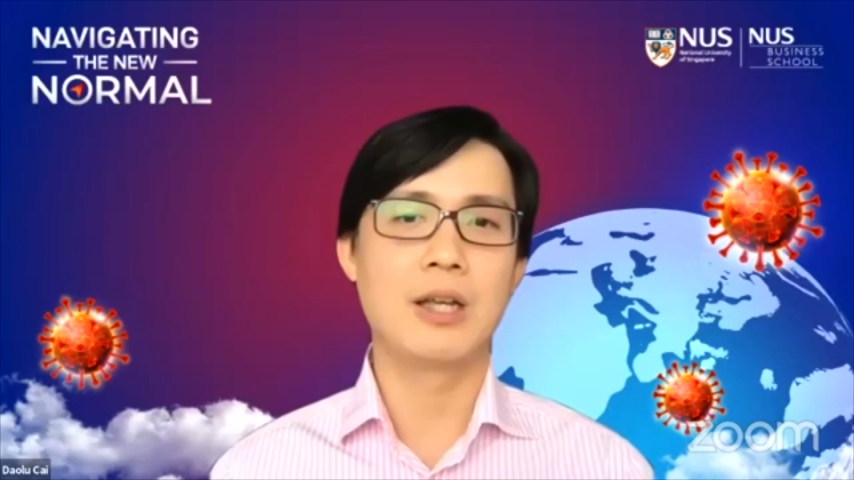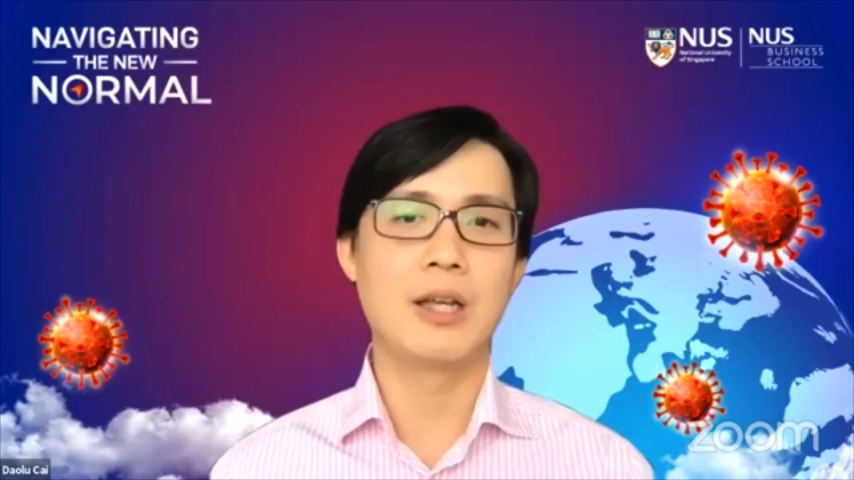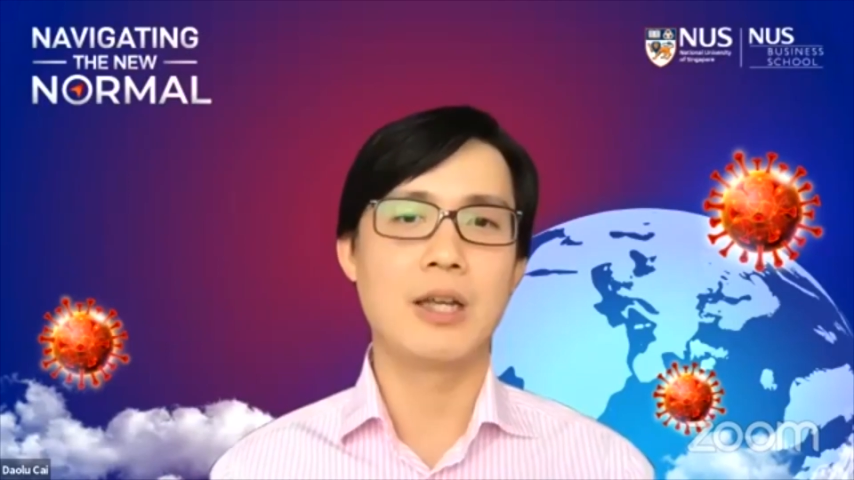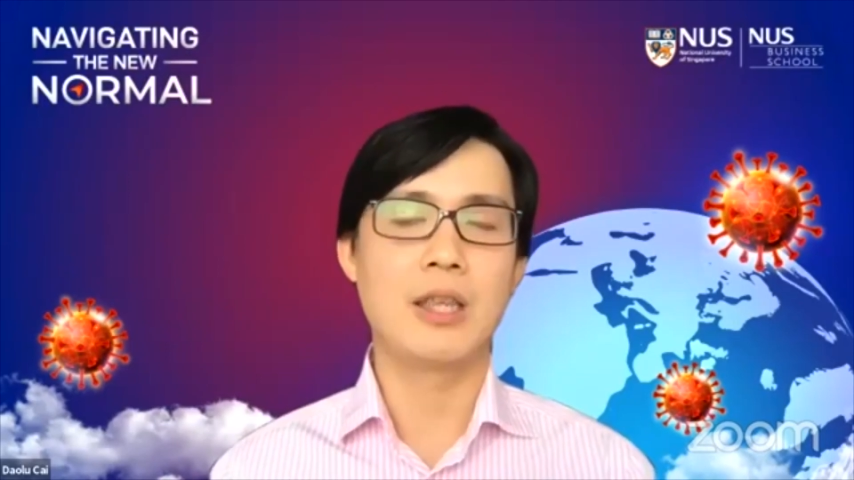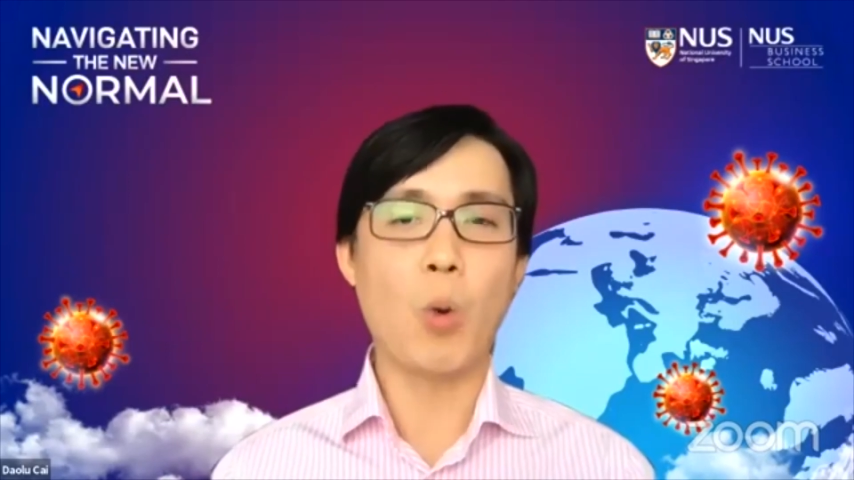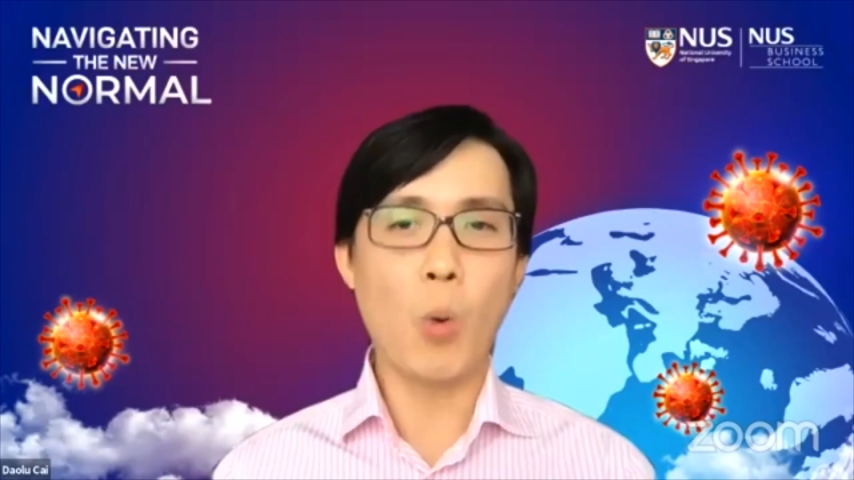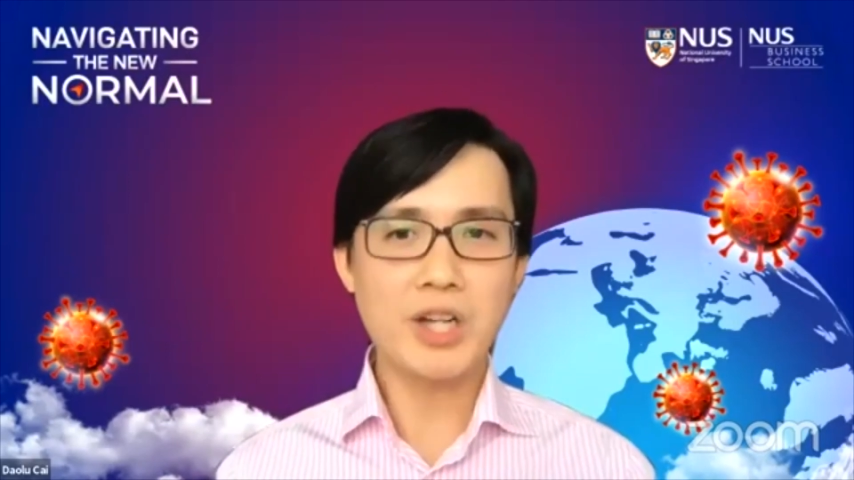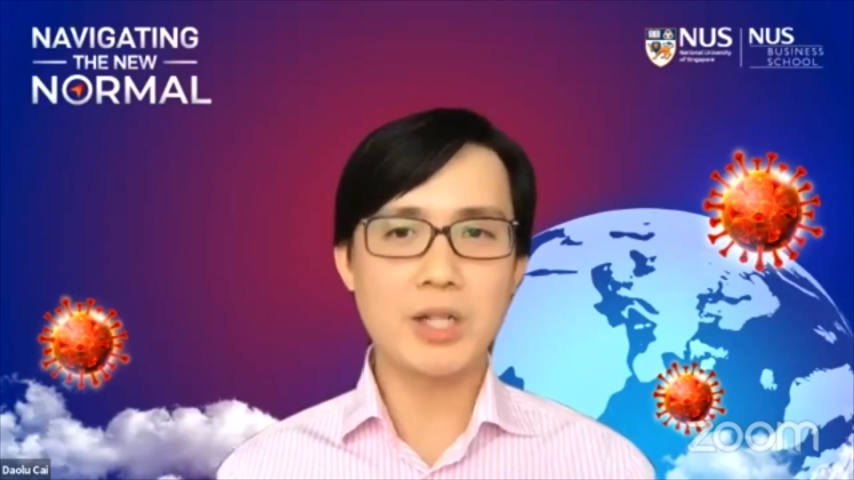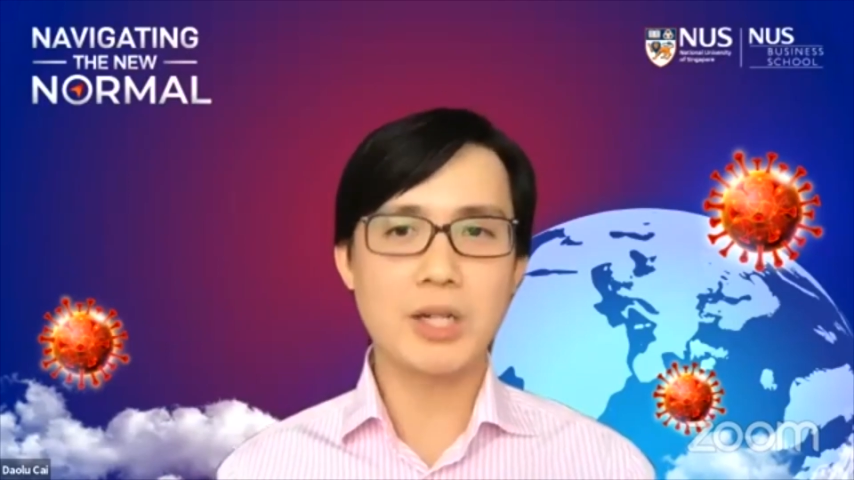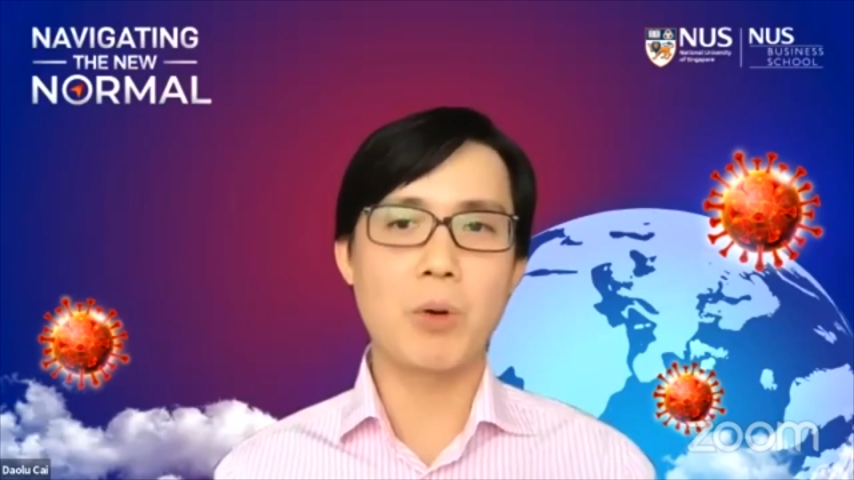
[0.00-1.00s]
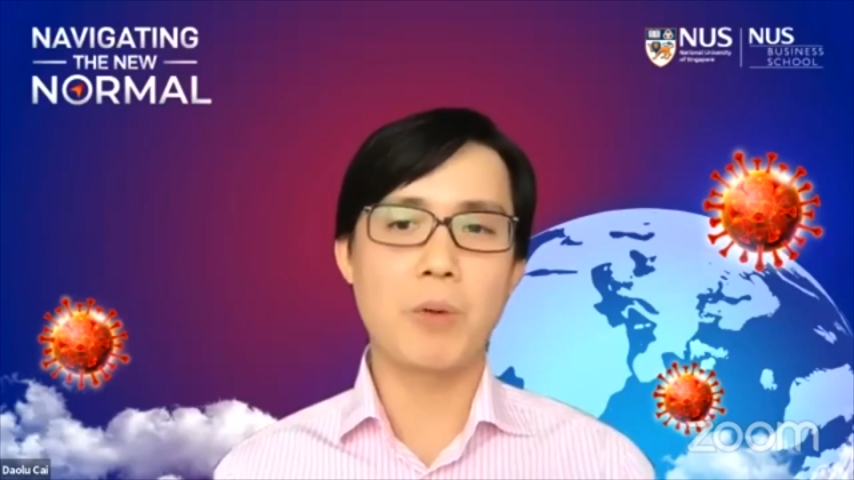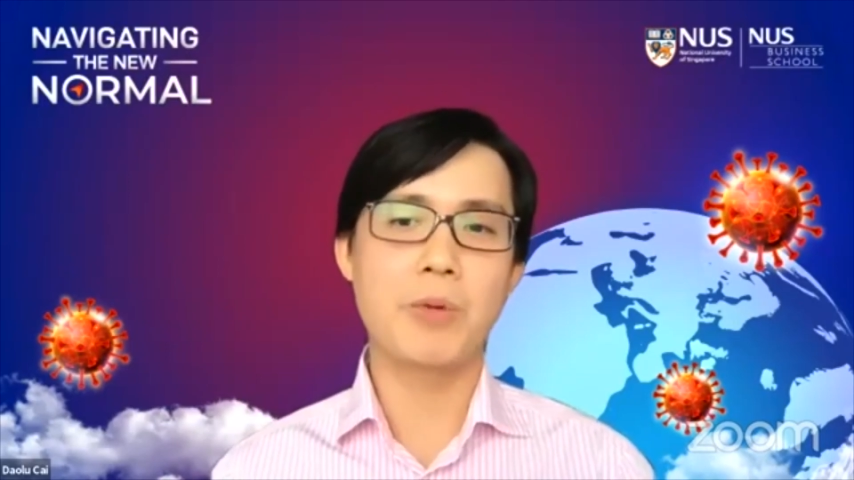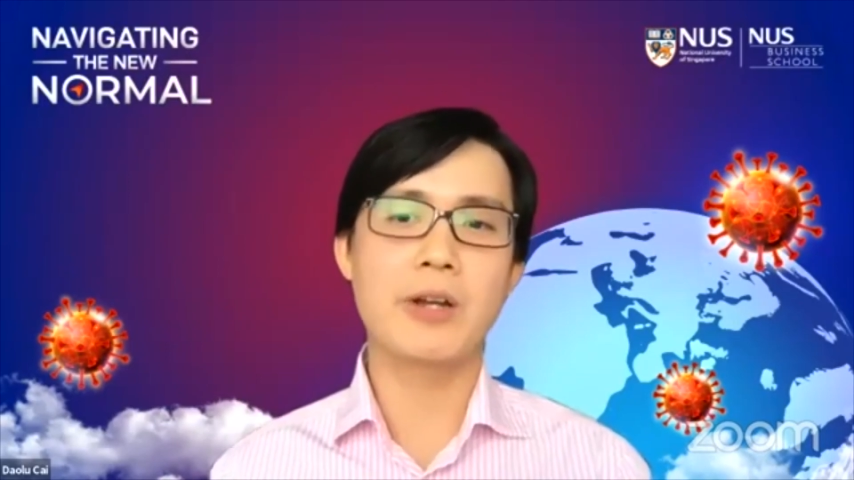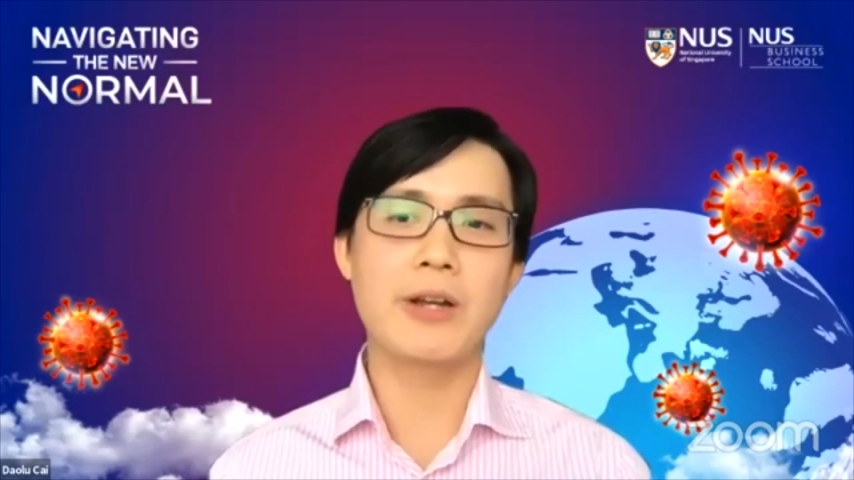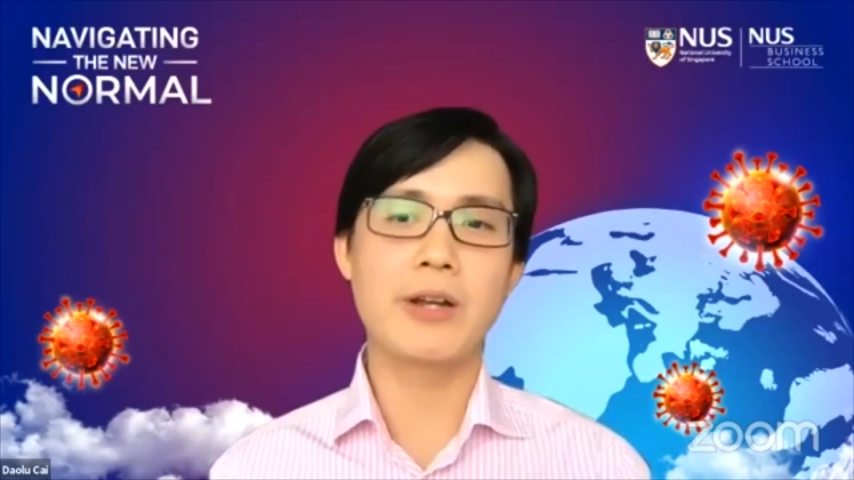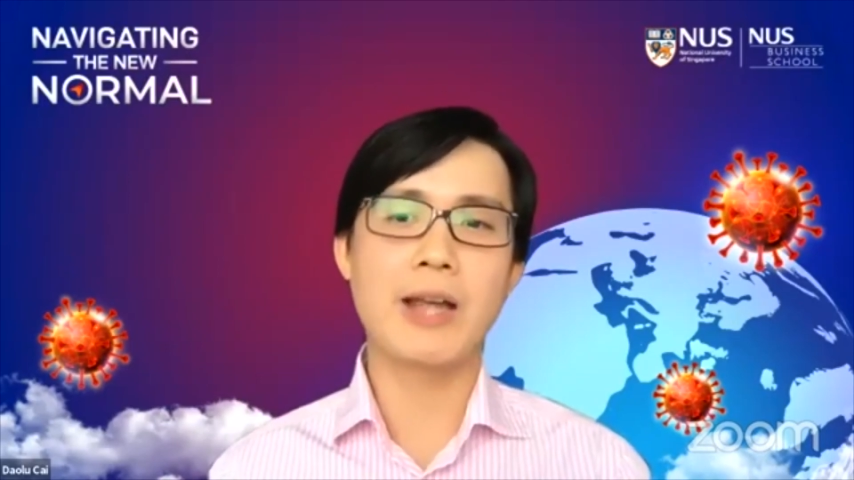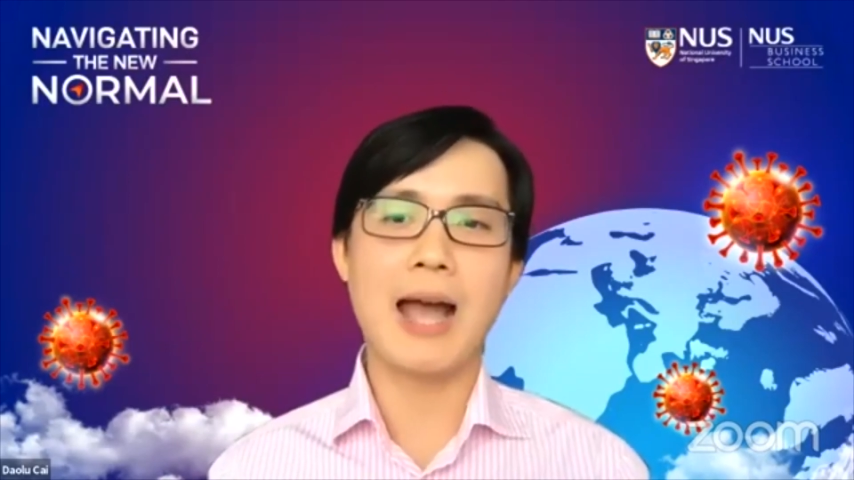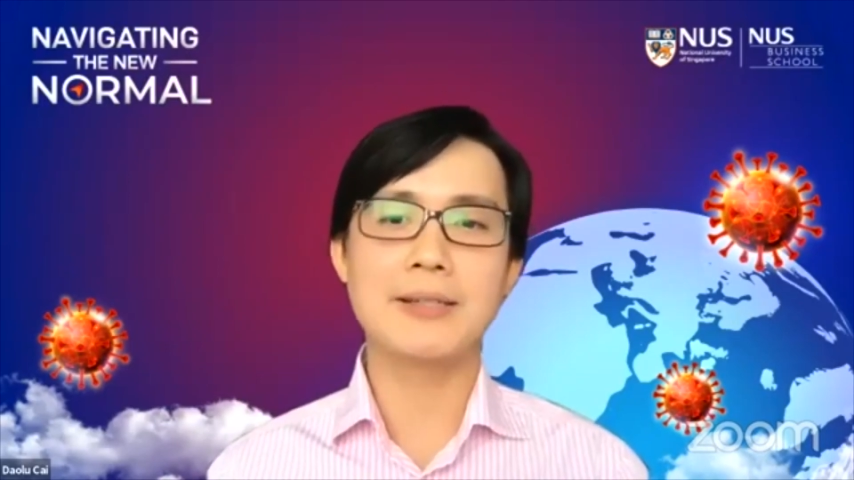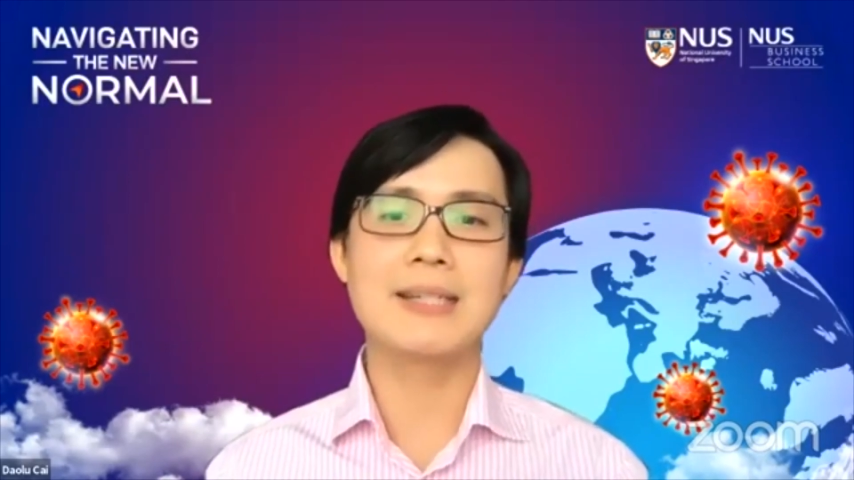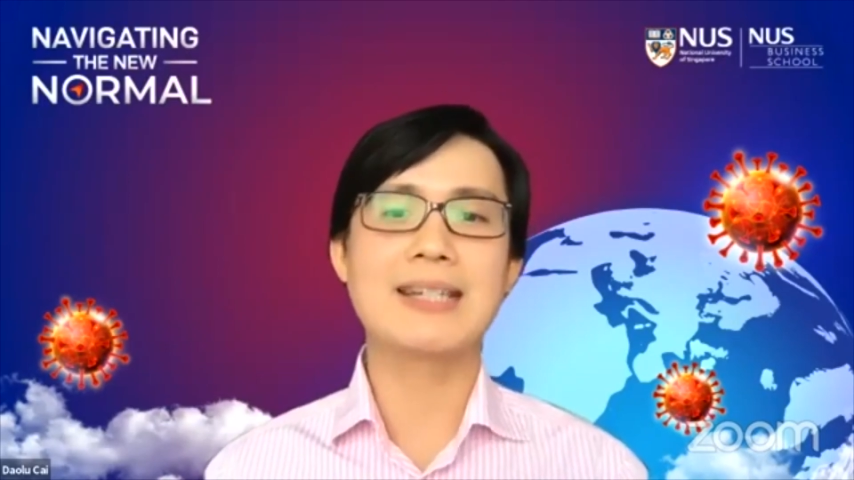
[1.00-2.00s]
The question we're going to ask
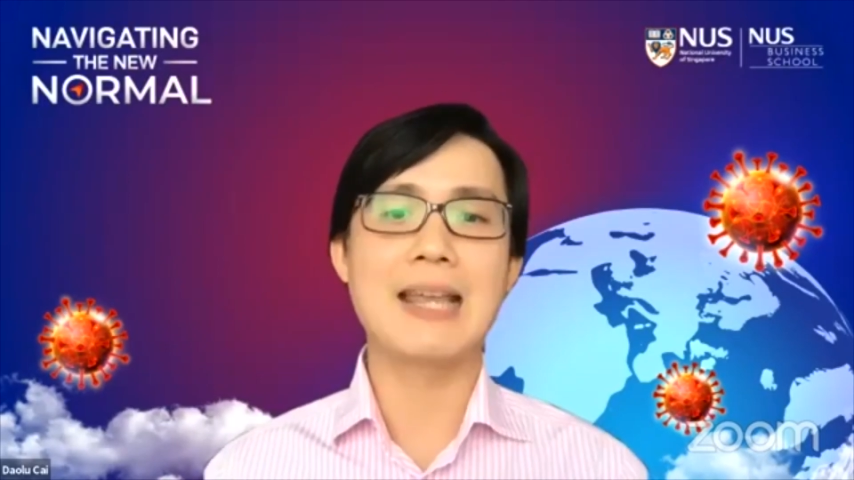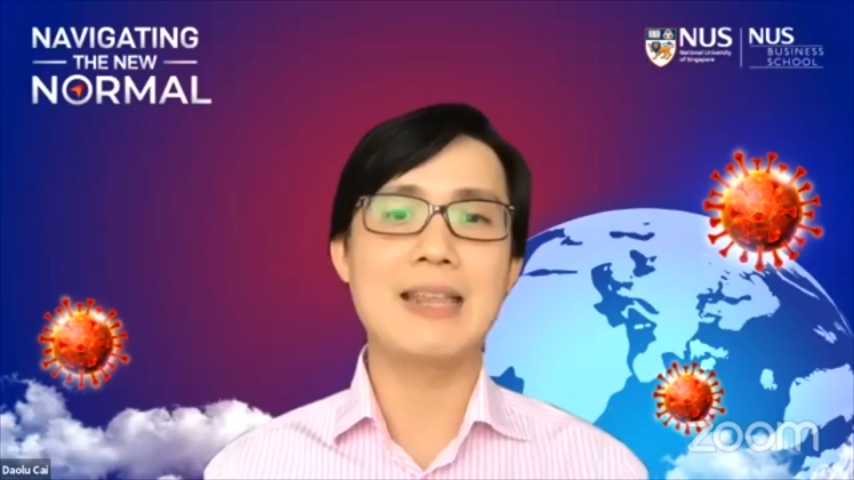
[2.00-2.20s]
is, can this